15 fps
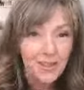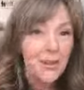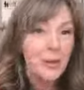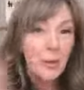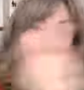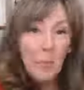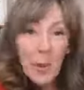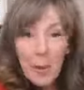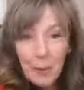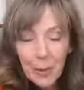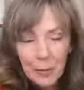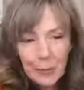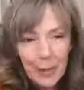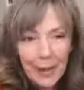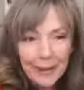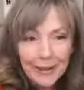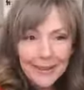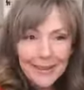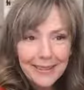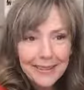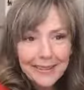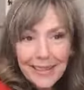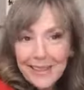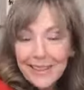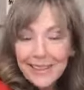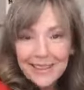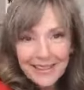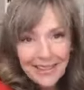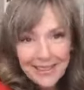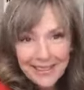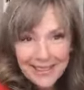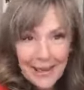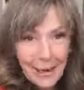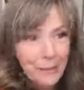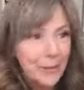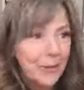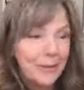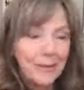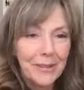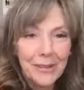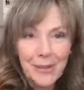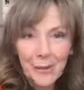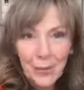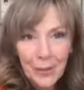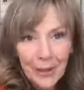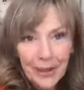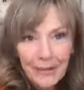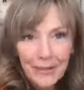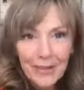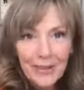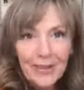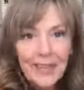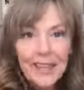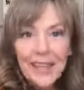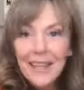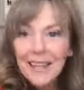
And remember, back in such and such chapter and verse whatever,